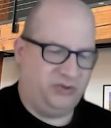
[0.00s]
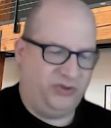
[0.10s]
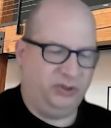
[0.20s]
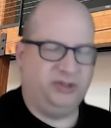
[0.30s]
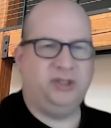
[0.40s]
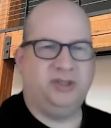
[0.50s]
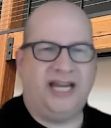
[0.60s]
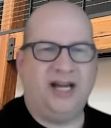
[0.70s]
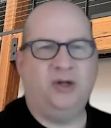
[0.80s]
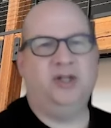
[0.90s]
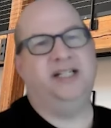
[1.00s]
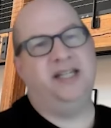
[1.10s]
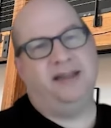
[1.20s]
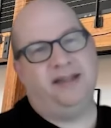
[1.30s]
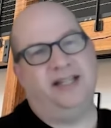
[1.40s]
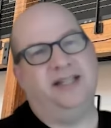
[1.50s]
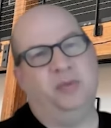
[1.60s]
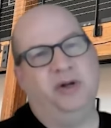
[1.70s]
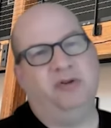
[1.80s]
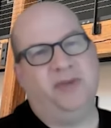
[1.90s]
I was feeling a little down. I didn't think
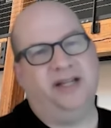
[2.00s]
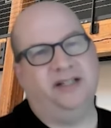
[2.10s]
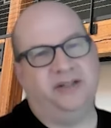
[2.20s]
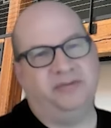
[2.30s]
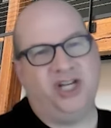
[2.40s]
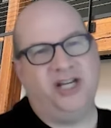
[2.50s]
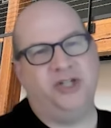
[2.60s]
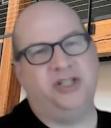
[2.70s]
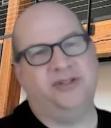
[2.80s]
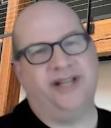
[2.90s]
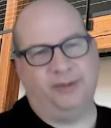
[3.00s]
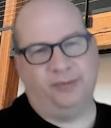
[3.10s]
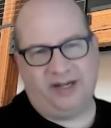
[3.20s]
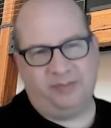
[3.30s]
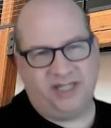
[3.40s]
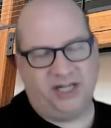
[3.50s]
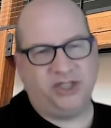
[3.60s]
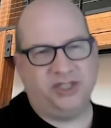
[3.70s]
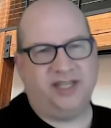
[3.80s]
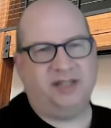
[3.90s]
that we were making enough changes. A lot of
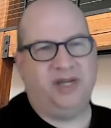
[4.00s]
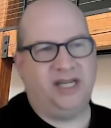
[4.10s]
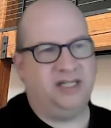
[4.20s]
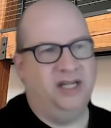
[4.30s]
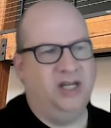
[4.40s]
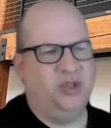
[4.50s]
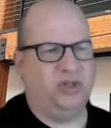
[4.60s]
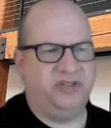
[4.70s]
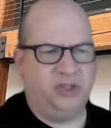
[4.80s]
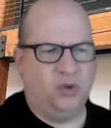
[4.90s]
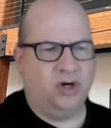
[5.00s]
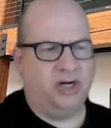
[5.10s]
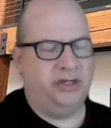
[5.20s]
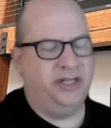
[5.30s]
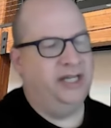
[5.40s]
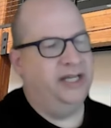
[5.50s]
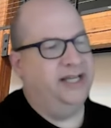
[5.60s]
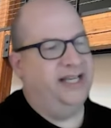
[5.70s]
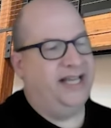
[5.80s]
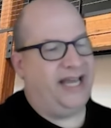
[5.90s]
recommendations had been sort of ignored.
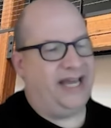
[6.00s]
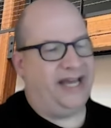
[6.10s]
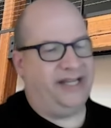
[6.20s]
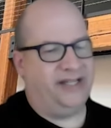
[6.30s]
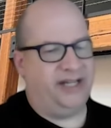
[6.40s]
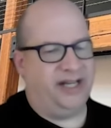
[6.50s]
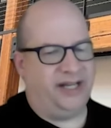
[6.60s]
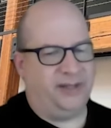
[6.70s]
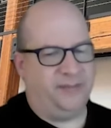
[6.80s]
And